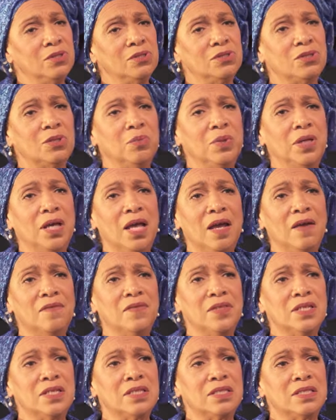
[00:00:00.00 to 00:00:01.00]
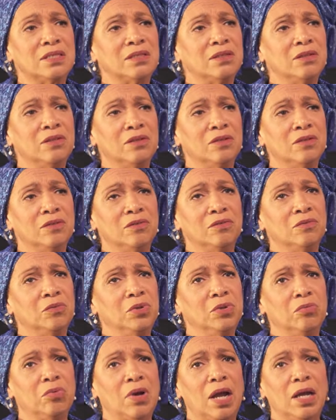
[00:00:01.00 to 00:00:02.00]
So we have this
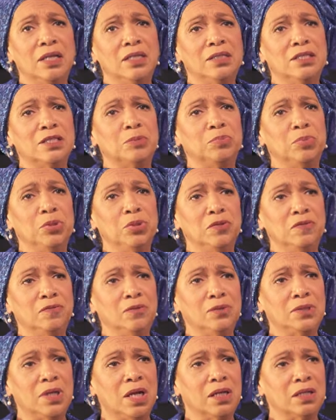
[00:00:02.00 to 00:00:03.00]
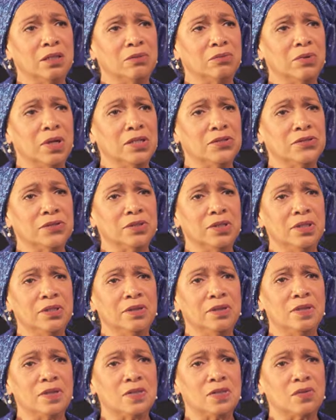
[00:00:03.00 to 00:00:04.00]
we're writing this beautiful declaration
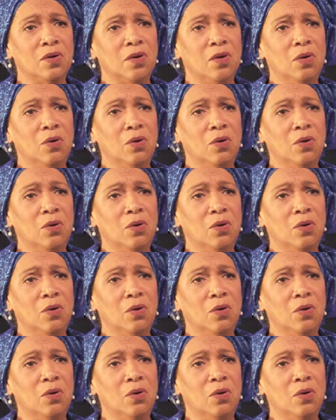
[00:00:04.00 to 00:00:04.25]
and this